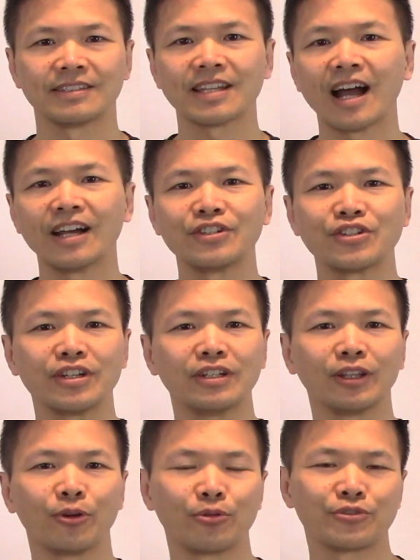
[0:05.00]
Tai Chi
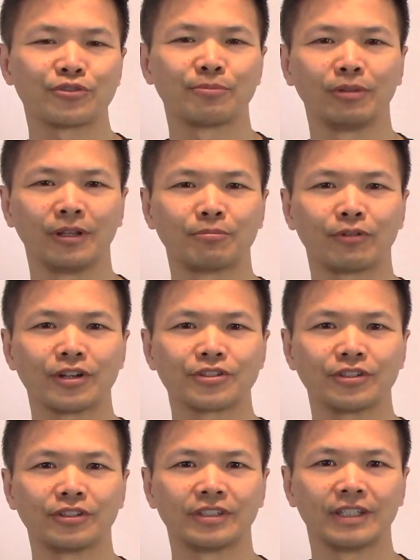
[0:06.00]
lowers your blood
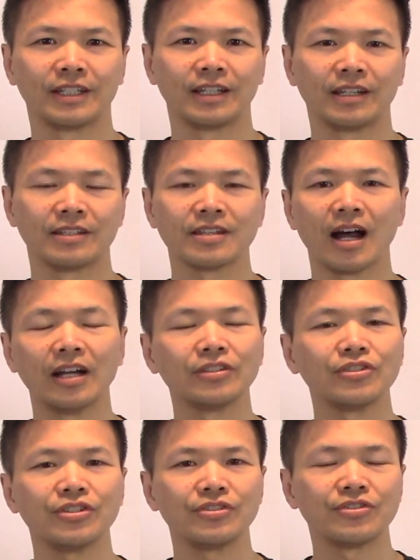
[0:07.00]
pressure. Tai
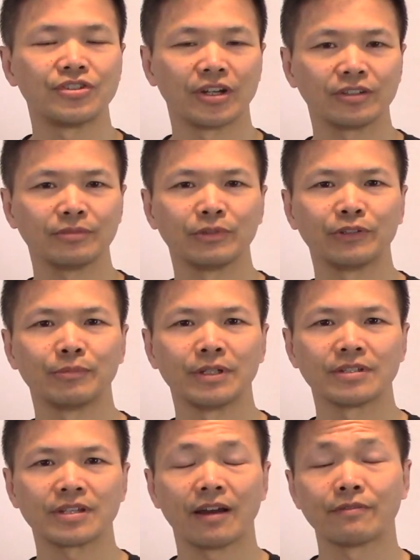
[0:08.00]
Chi's gentle
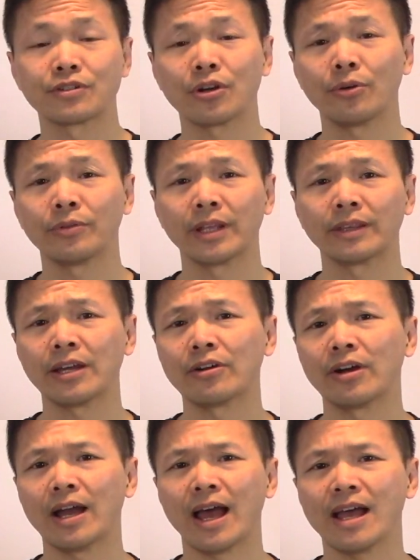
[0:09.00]
movements have shown that they
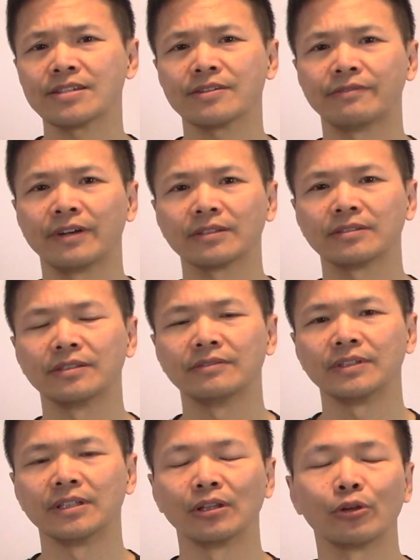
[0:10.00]
are as effective
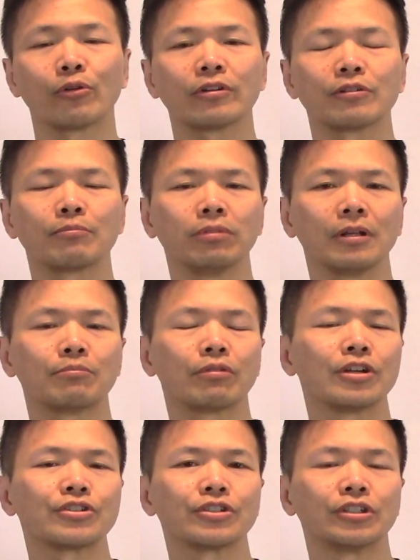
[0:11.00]
in lowering your blood
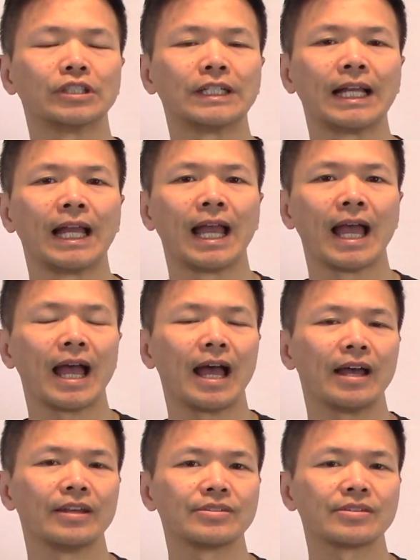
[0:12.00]
pressure
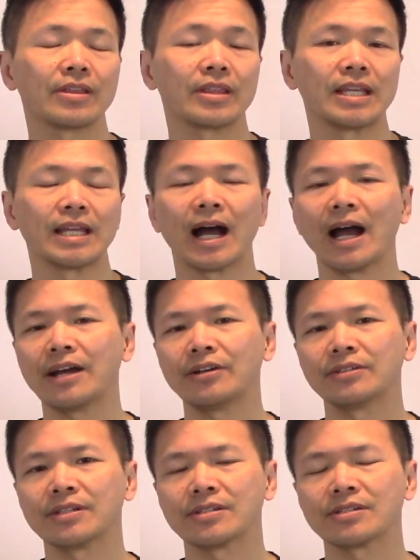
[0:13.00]
as the higher
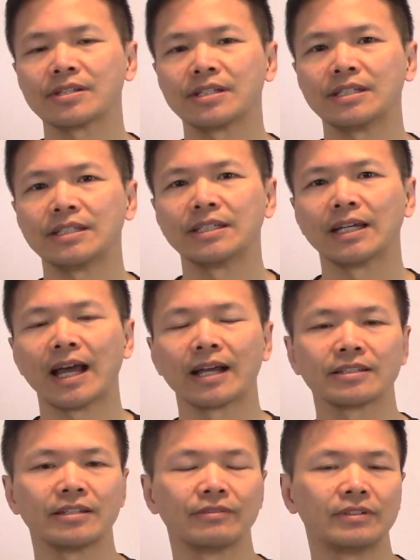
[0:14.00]
intensity
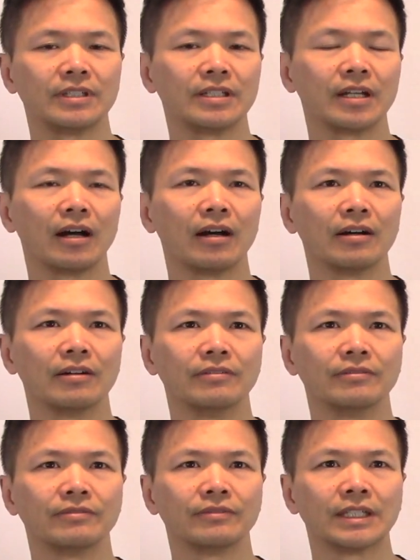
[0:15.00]
activity
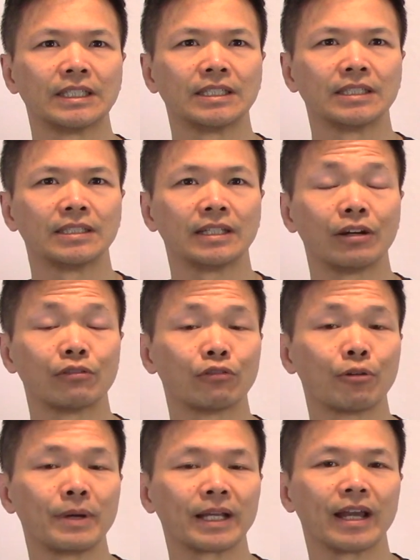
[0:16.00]
of
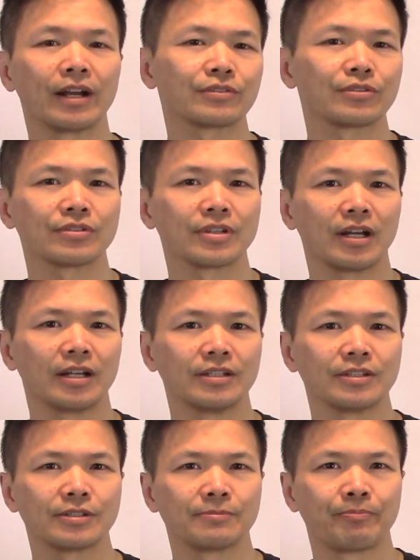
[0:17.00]
aerobic exercise.